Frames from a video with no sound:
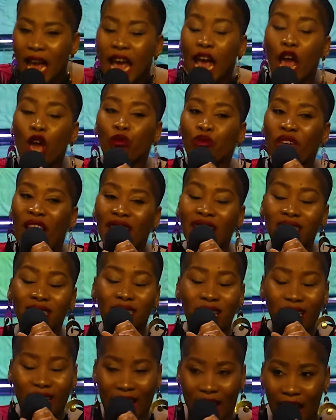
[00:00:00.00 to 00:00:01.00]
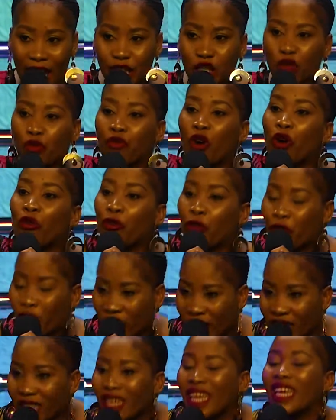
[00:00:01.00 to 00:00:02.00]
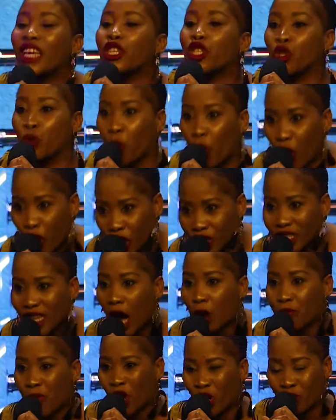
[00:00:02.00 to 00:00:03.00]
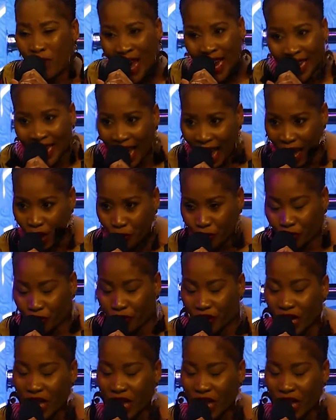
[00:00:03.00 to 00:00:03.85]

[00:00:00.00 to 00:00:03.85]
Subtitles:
If that is the case, fulfill his words upon my life.